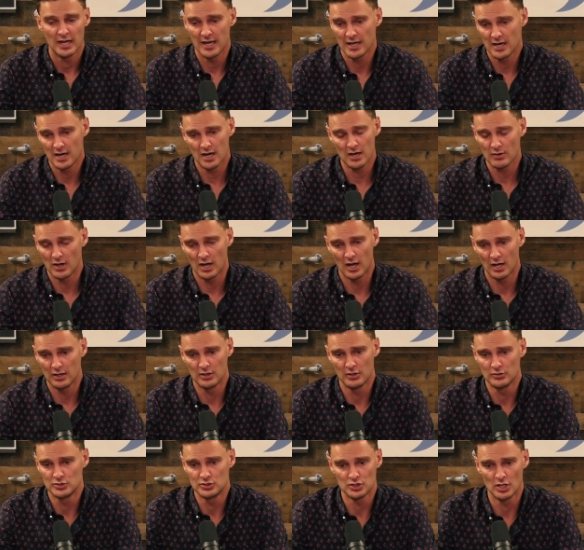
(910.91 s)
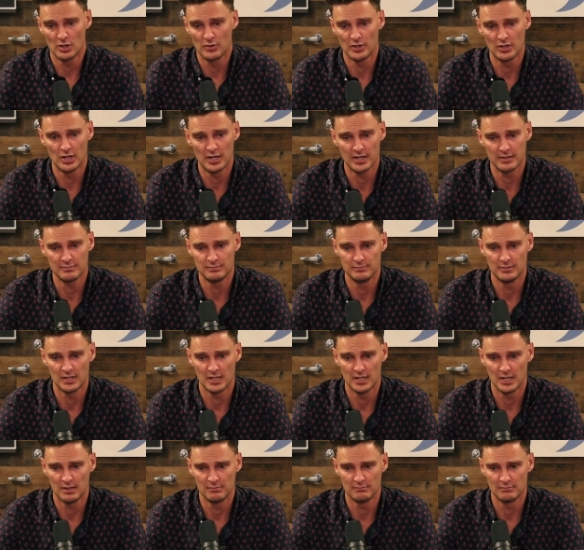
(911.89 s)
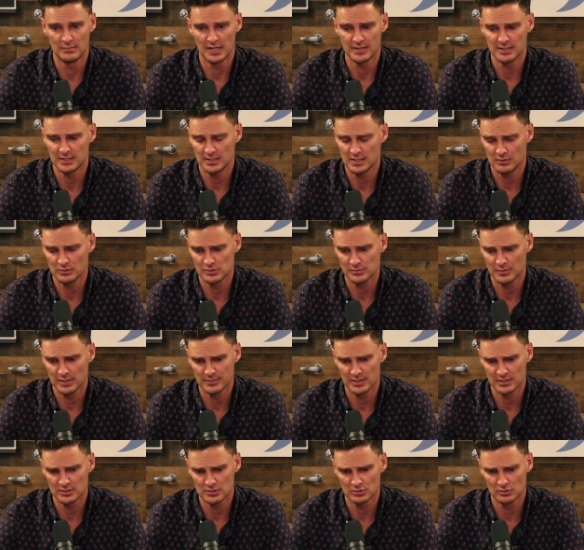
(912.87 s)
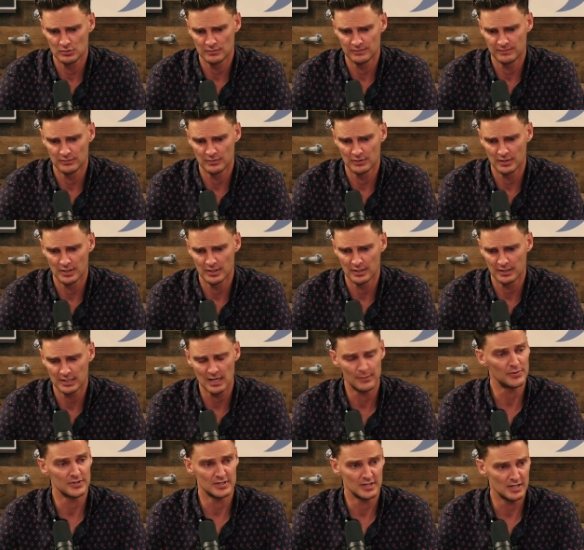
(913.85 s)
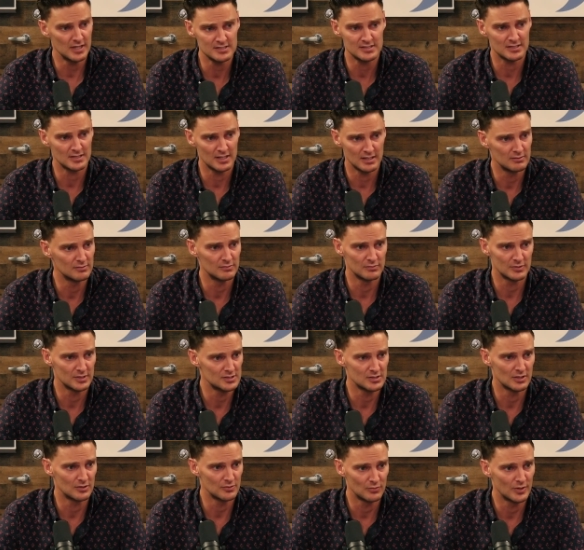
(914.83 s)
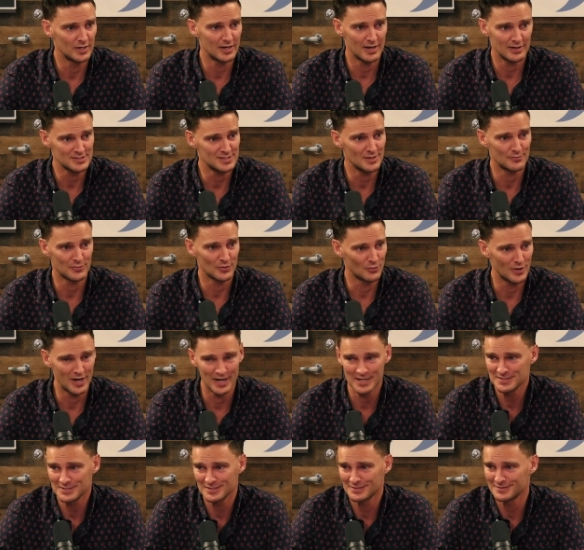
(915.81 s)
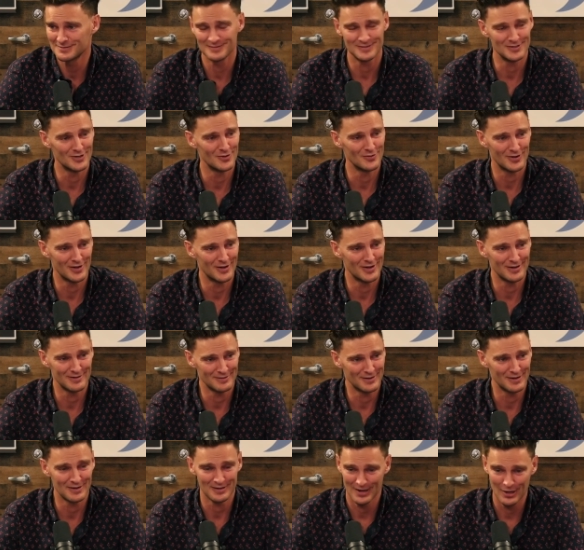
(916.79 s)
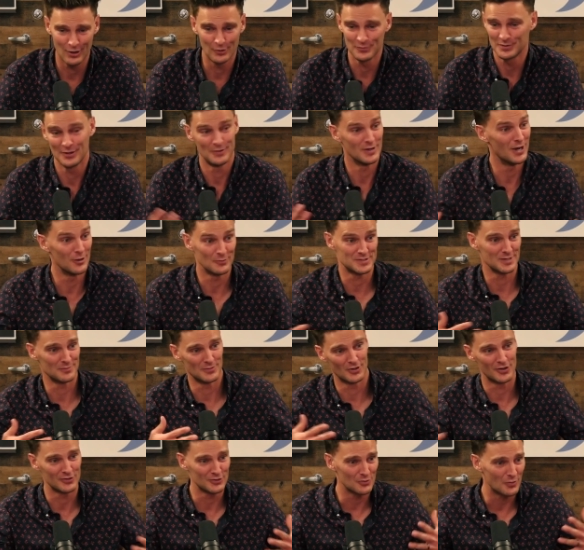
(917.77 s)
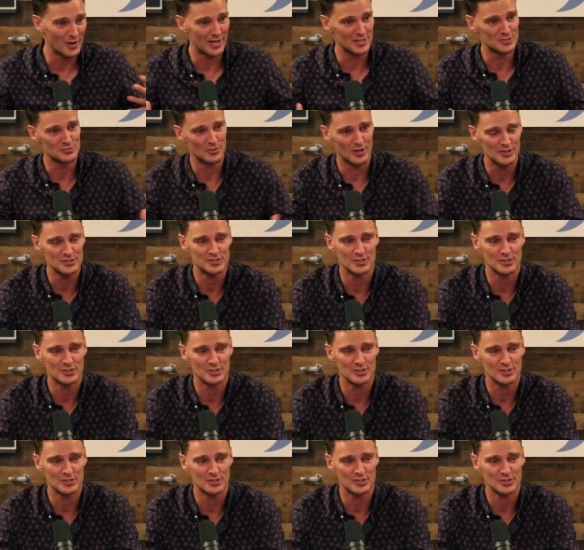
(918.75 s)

And I, I you know, Joe and I, um, I think he was my mentor for a couple of years, and then we, you know, went our separate ways. And you know, I, I helped helped him along the way as well.